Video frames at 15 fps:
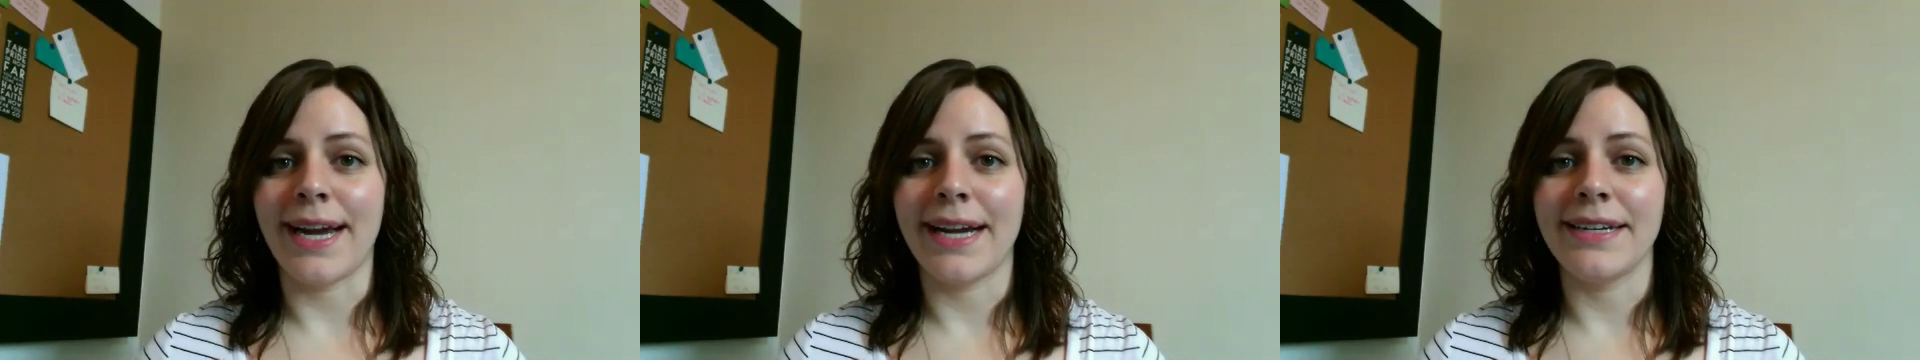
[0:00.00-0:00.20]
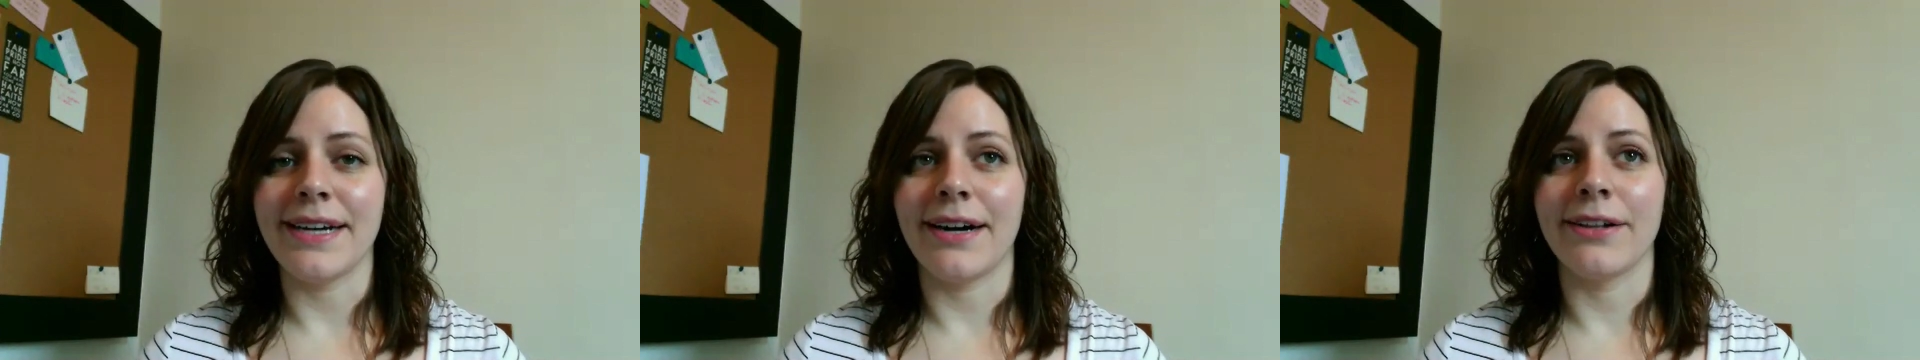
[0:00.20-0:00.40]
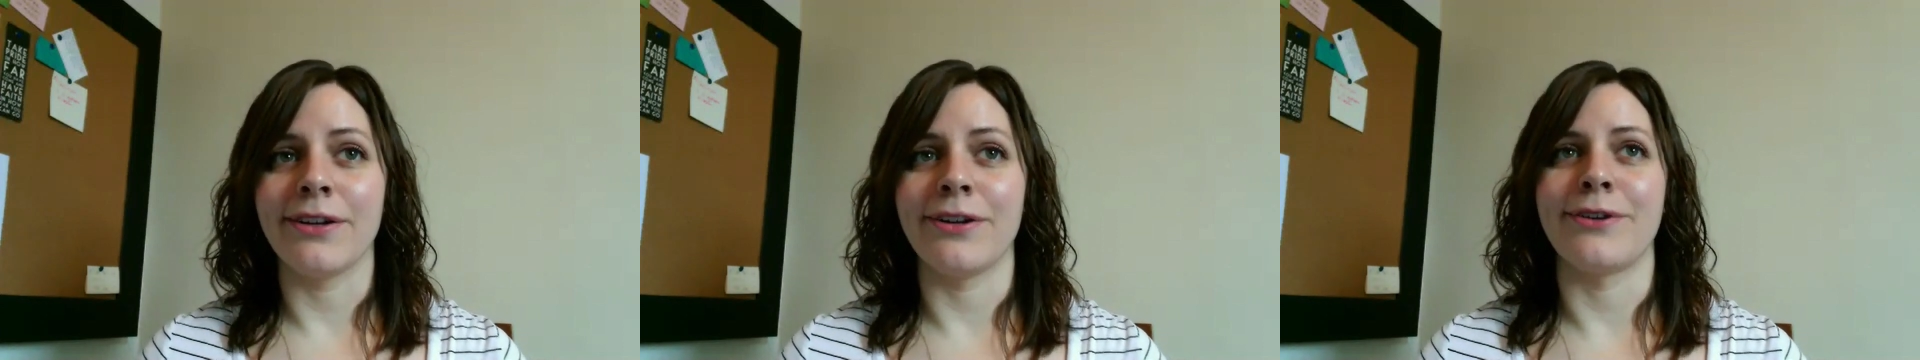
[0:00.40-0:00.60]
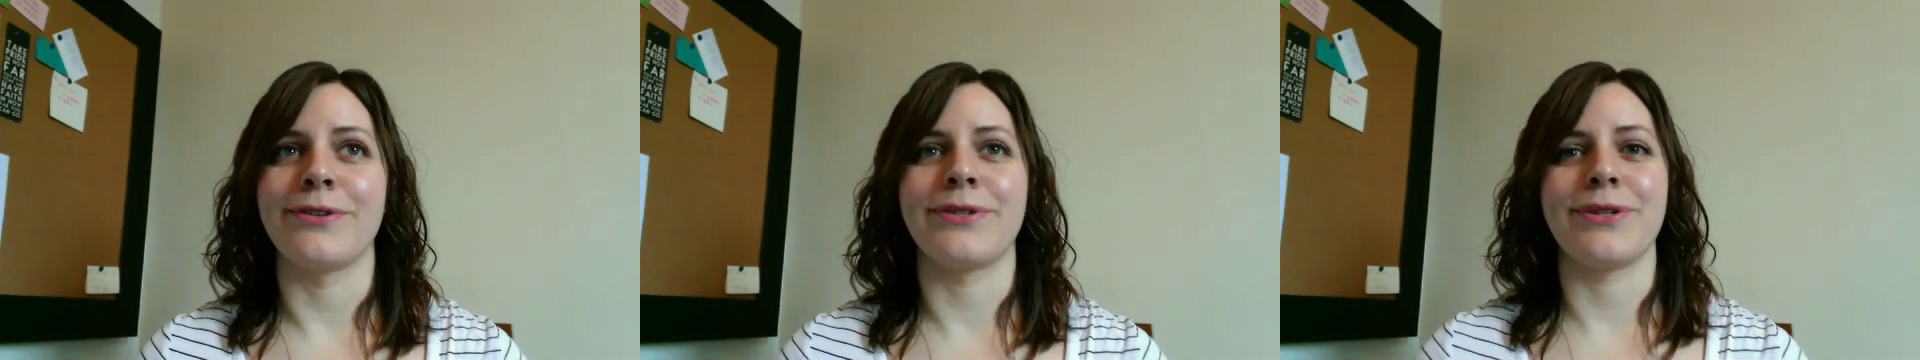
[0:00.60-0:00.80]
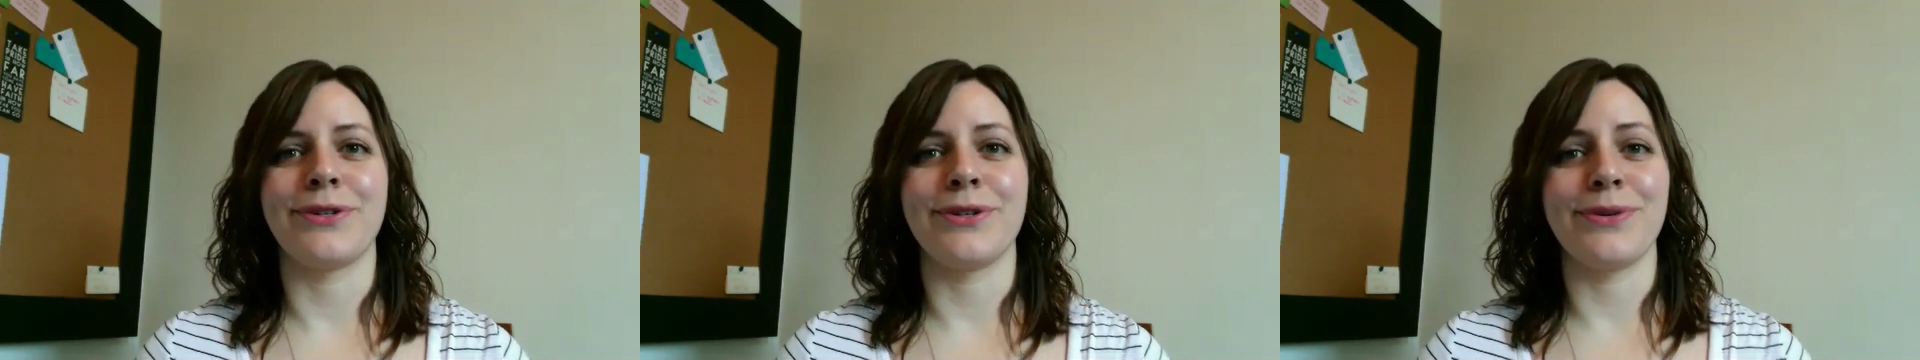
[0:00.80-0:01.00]

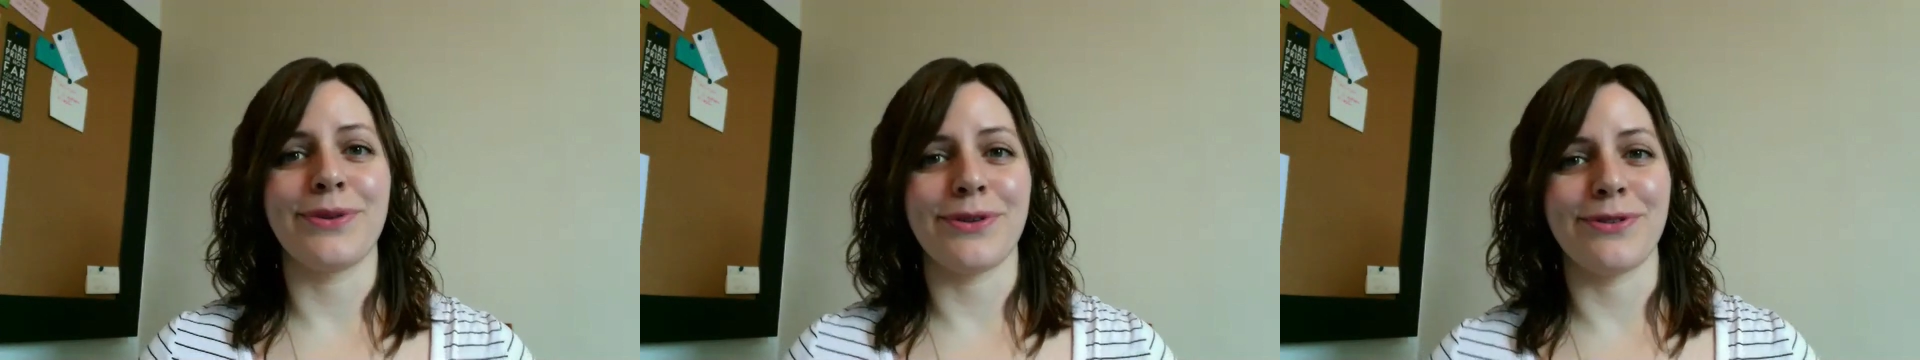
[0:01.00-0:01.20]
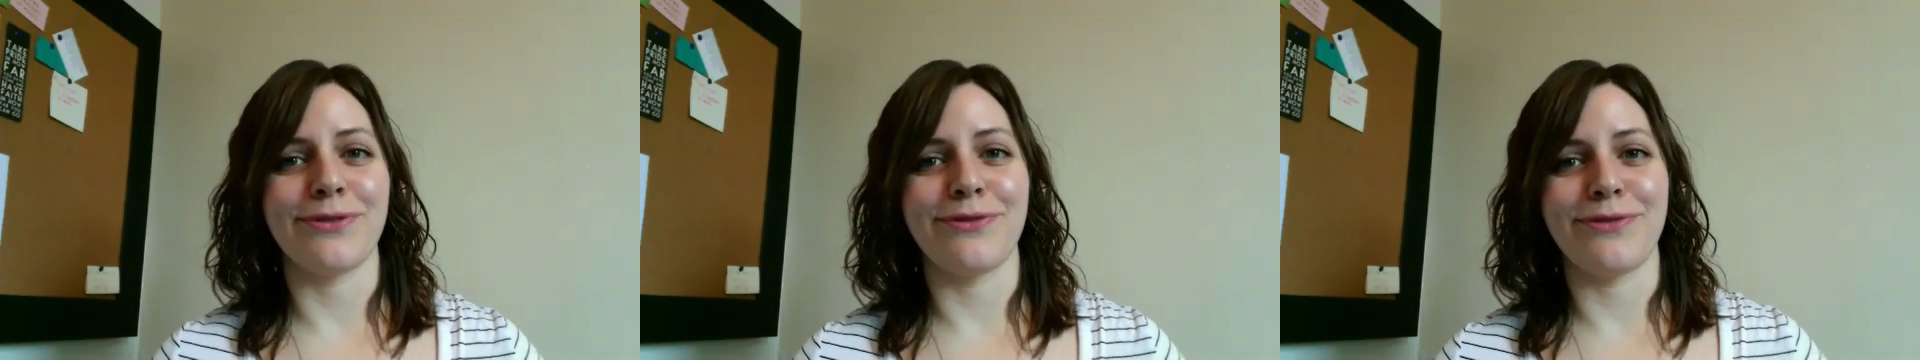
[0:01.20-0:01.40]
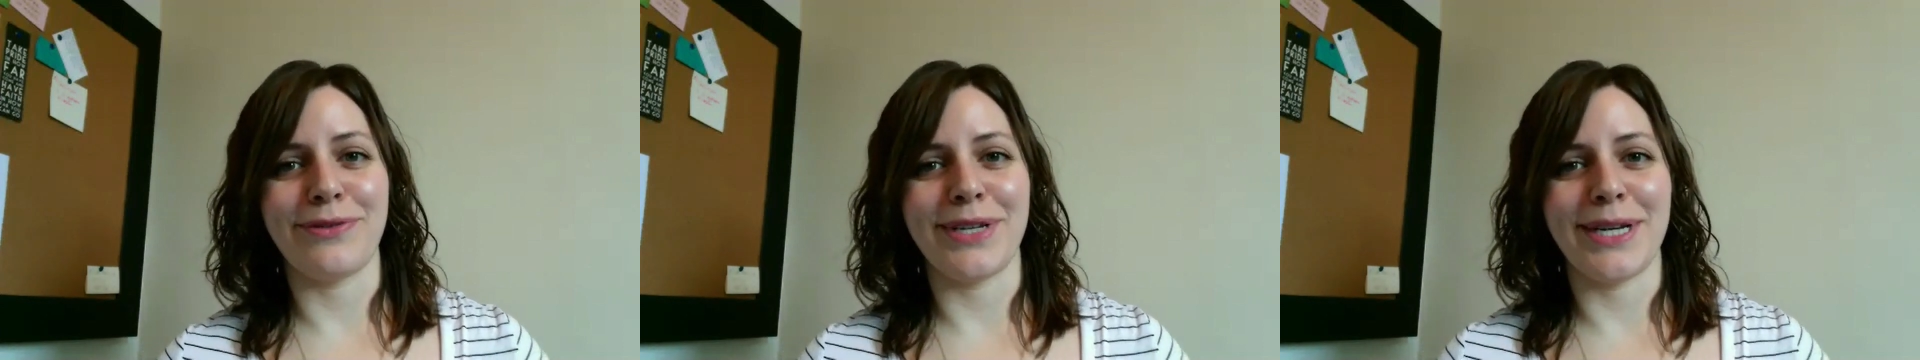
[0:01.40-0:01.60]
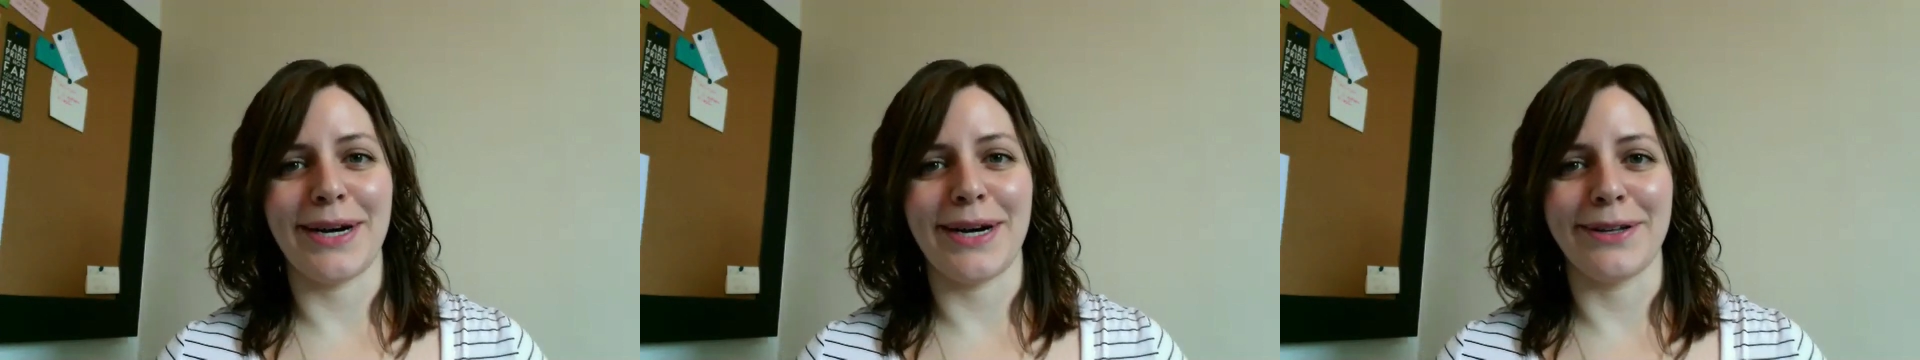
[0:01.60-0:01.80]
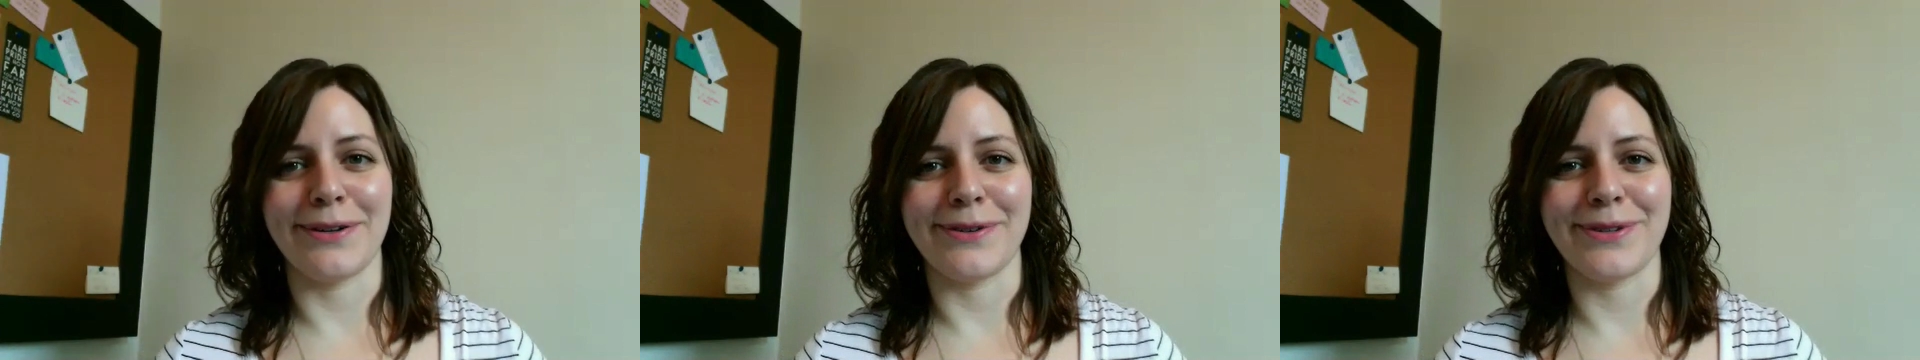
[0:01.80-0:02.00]

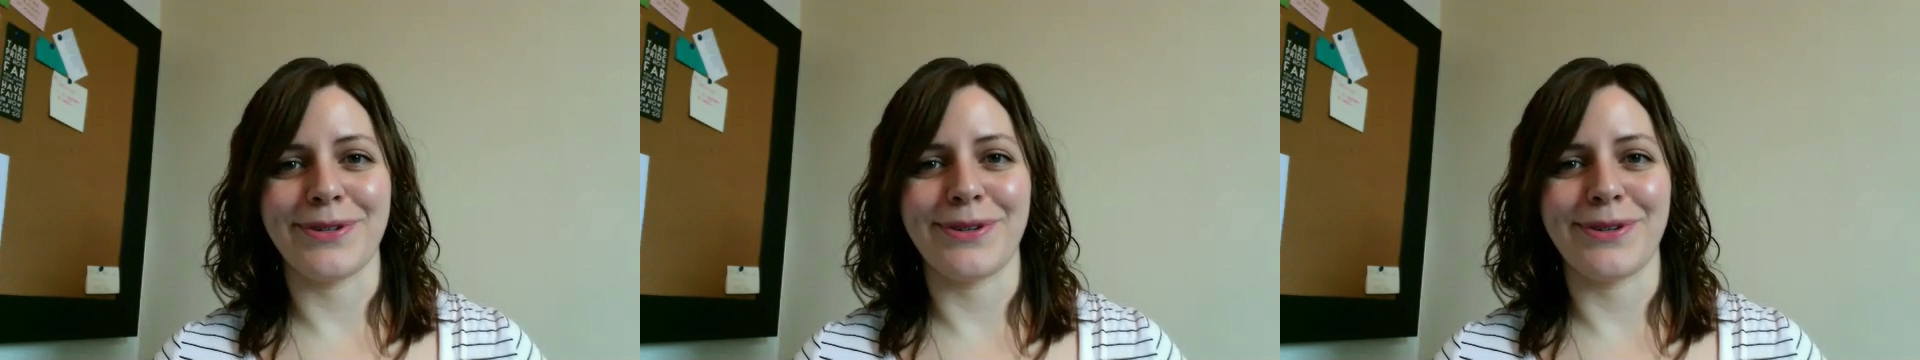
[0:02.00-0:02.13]
$250